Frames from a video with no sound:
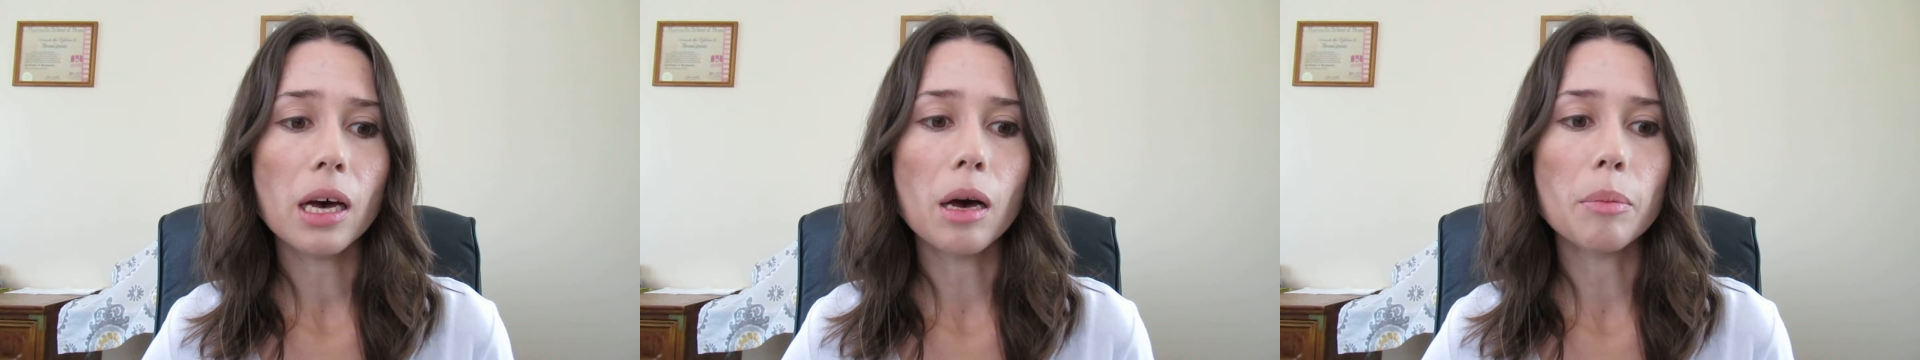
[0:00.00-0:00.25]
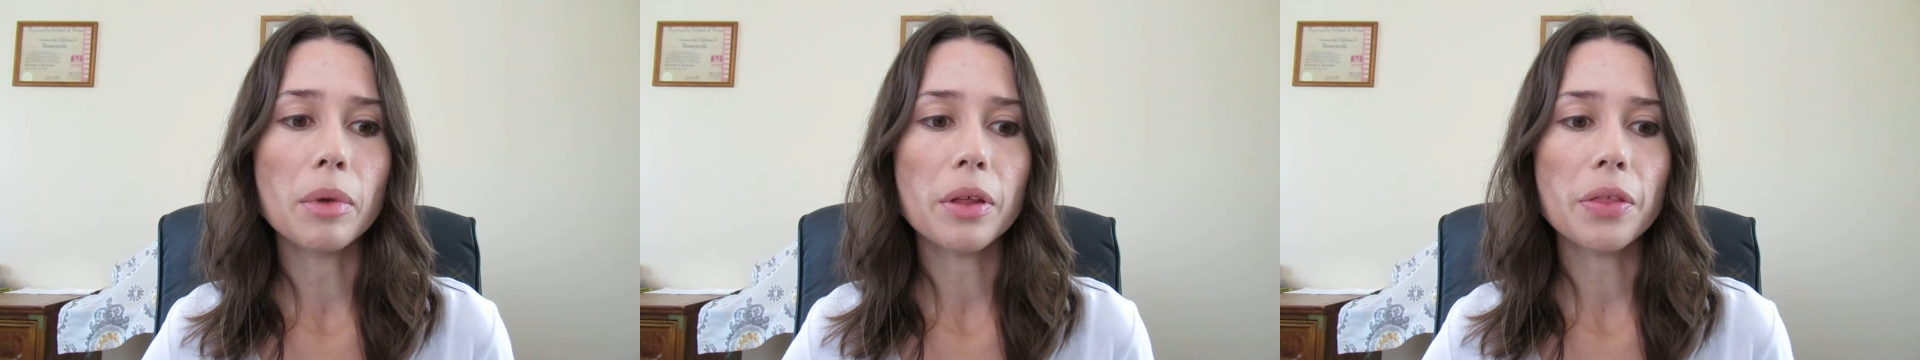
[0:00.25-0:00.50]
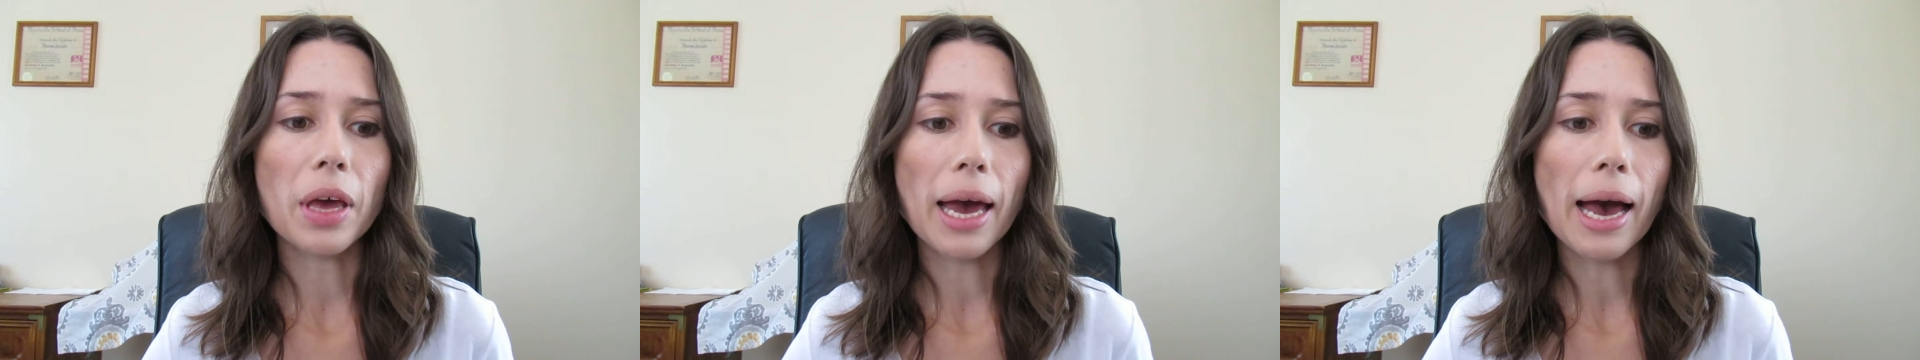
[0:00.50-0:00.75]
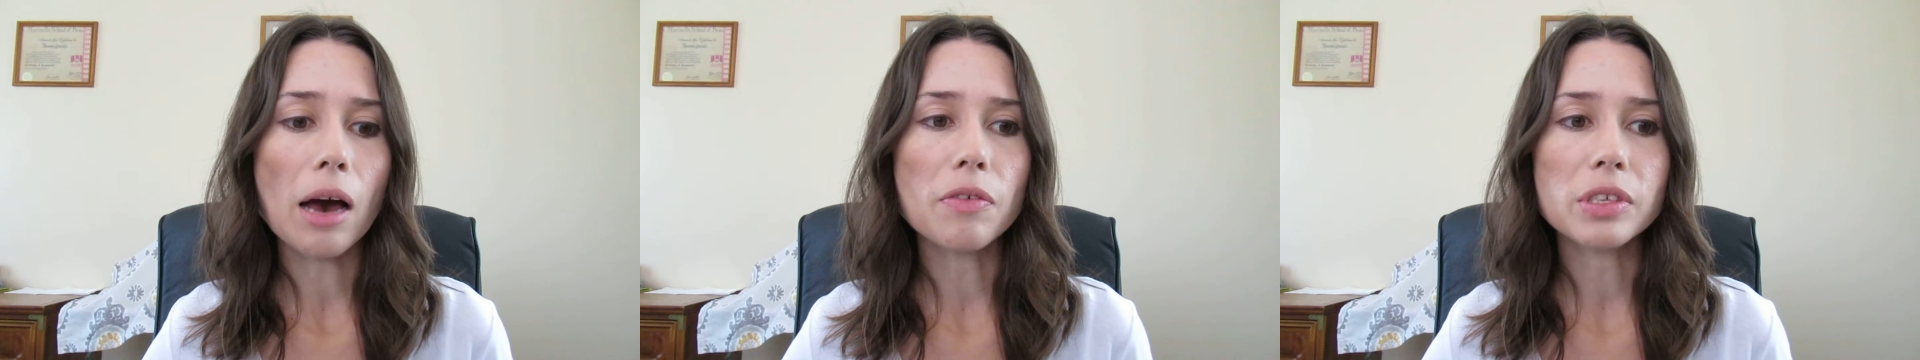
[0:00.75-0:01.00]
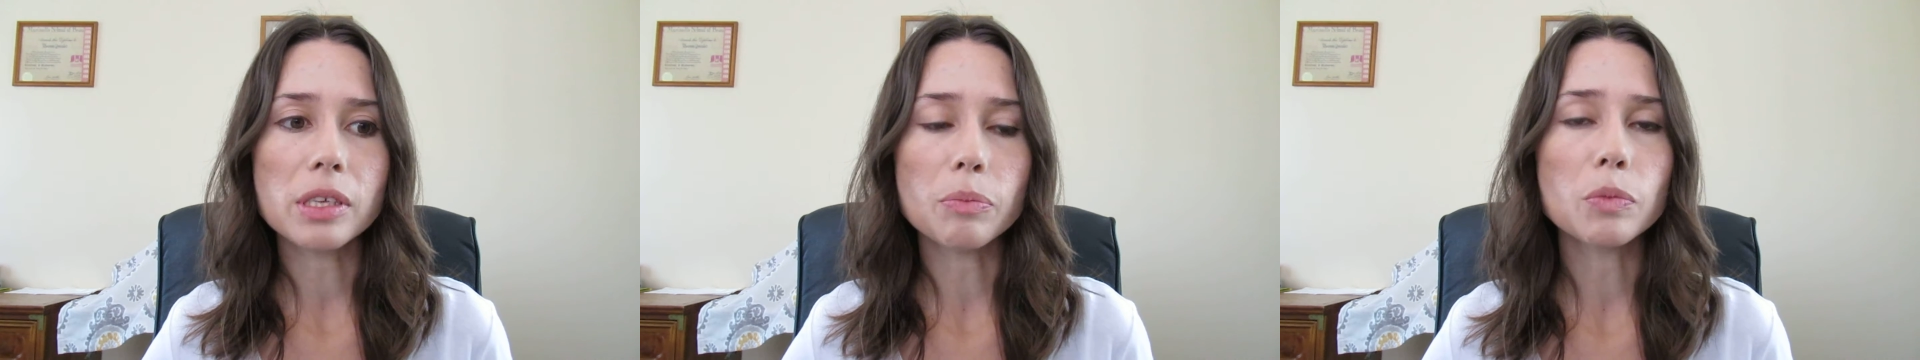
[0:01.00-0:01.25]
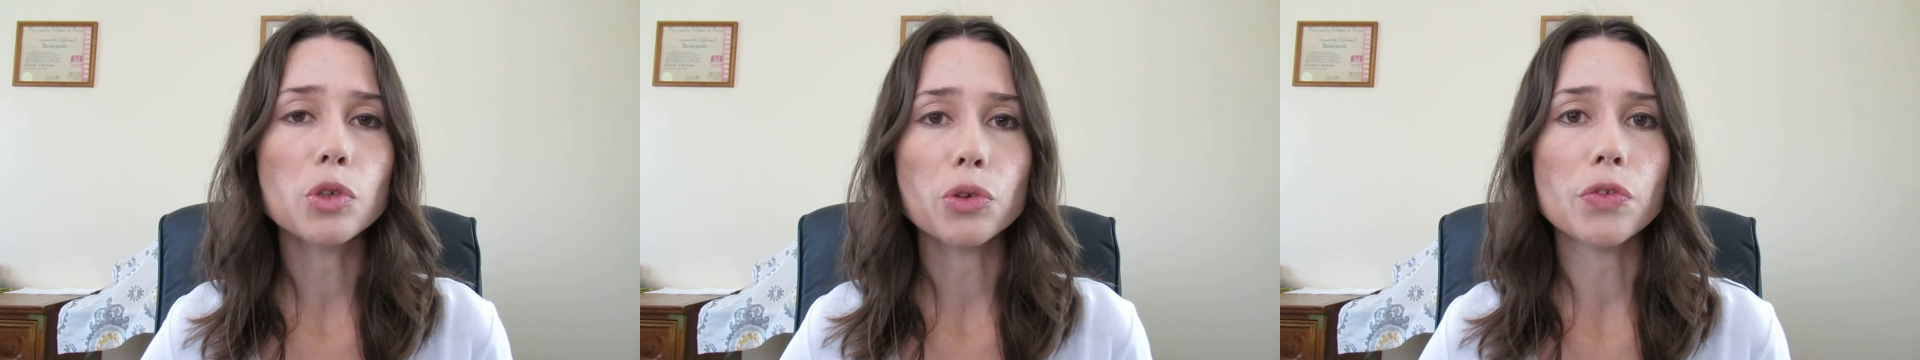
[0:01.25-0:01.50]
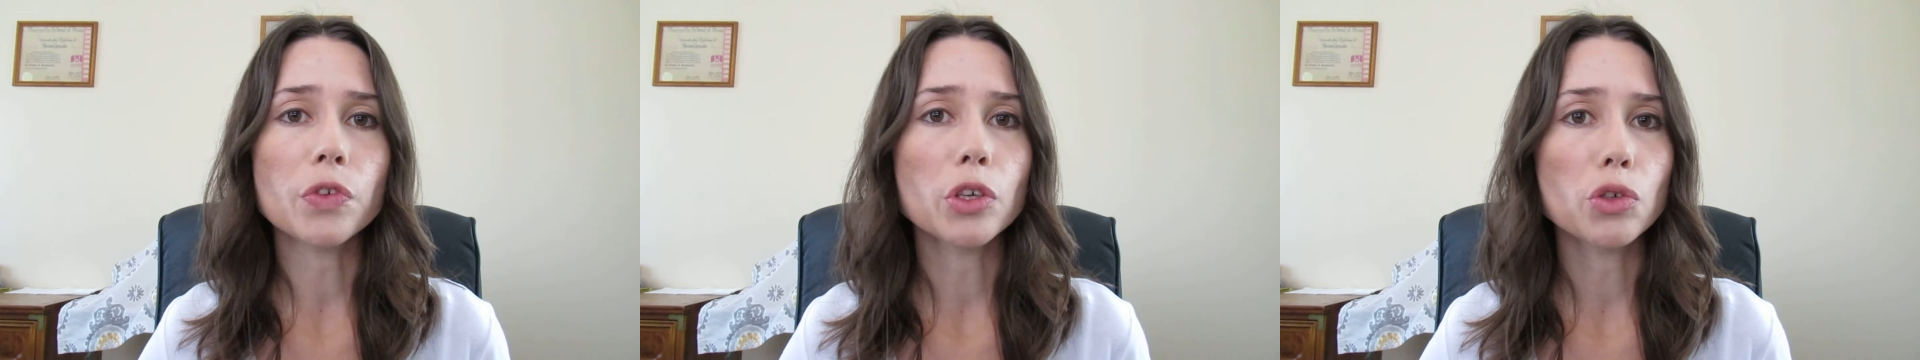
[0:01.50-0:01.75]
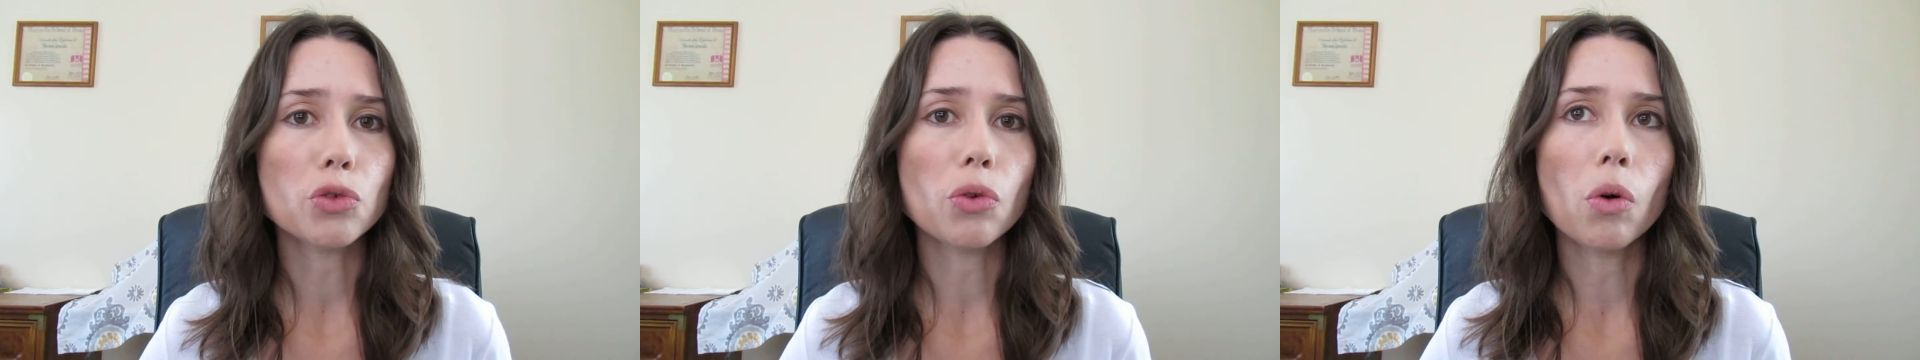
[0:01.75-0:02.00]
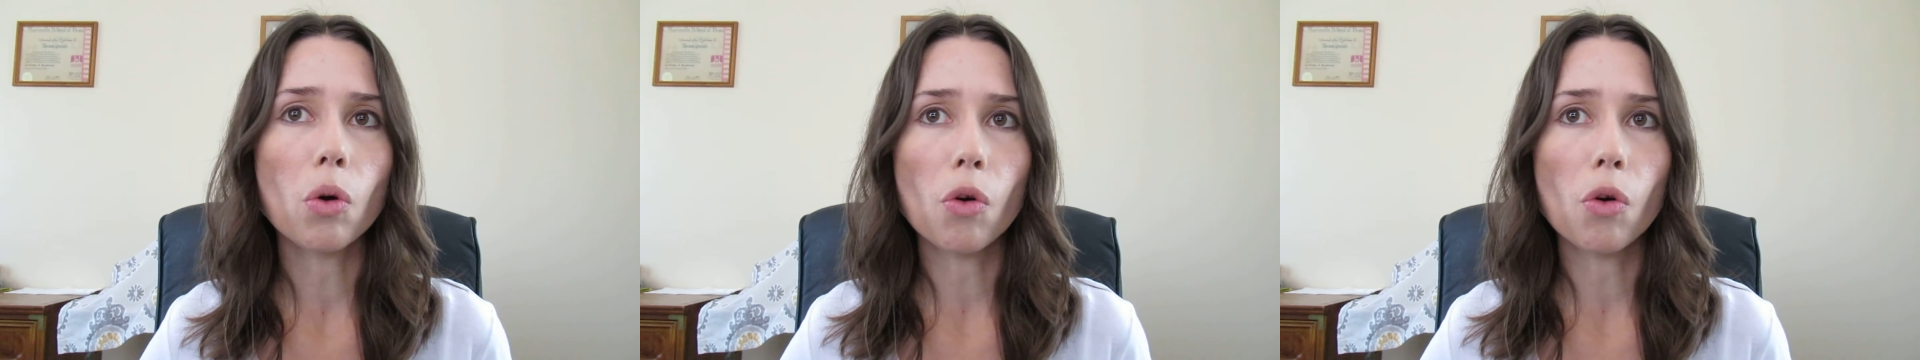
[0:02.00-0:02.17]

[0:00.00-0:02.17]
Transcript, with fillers: Um, and they have some sort of control